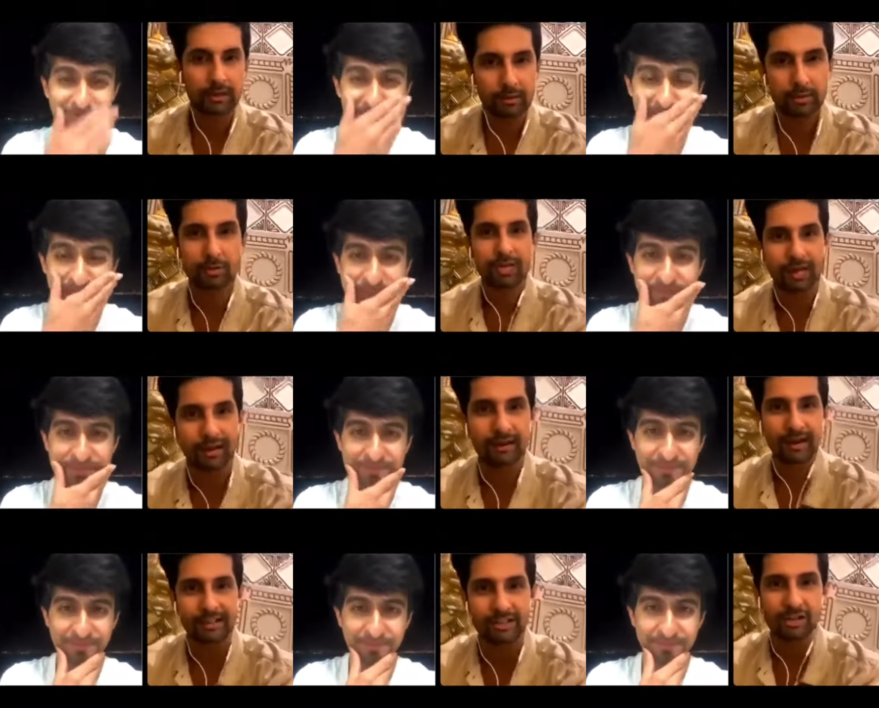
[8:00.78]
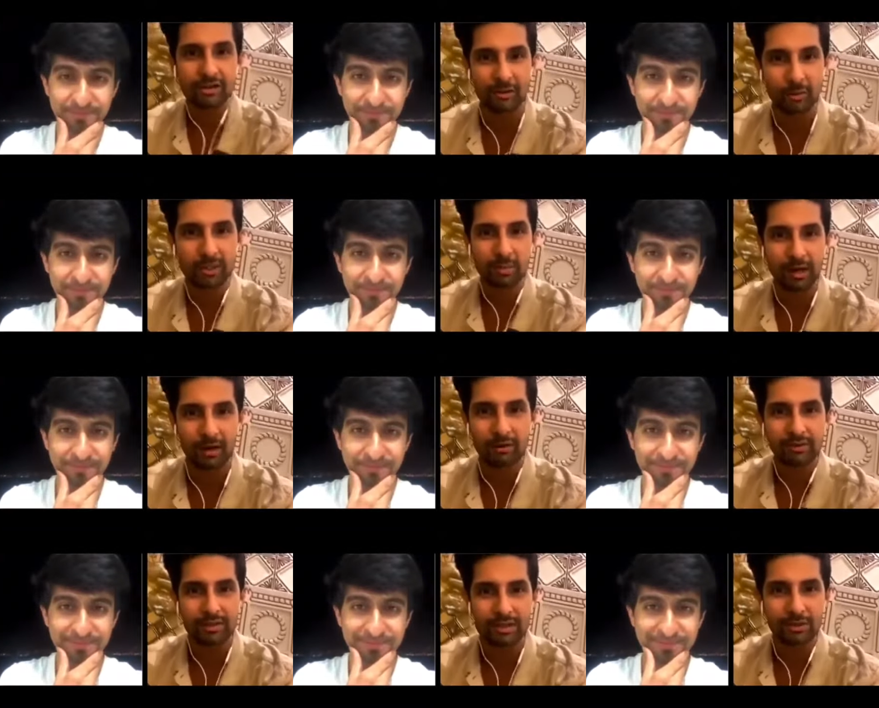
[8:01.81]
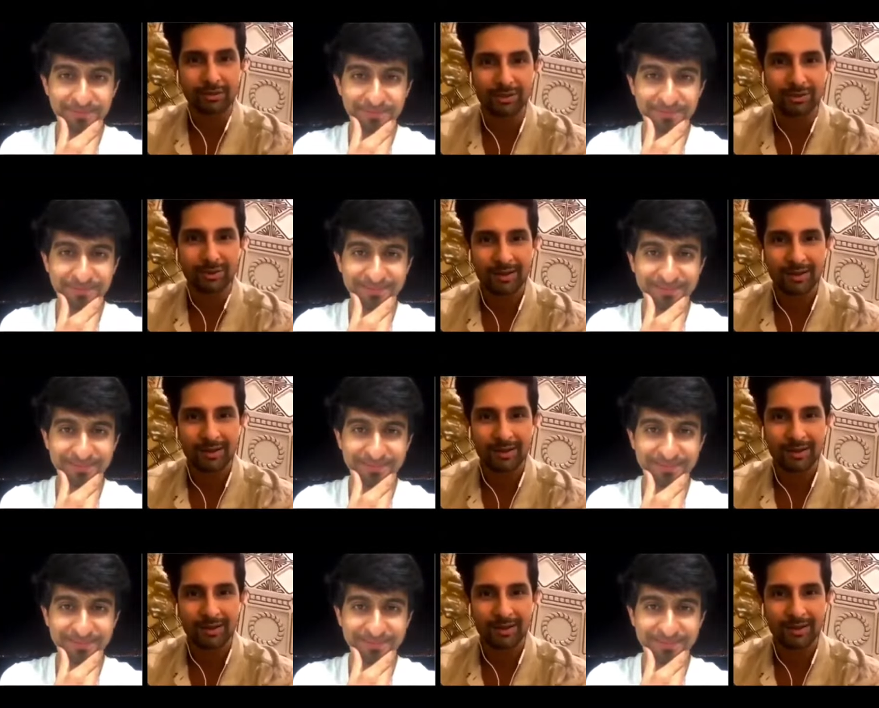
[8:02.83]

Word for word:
Speaker 1: to tell our grandchildren once we're out of this. So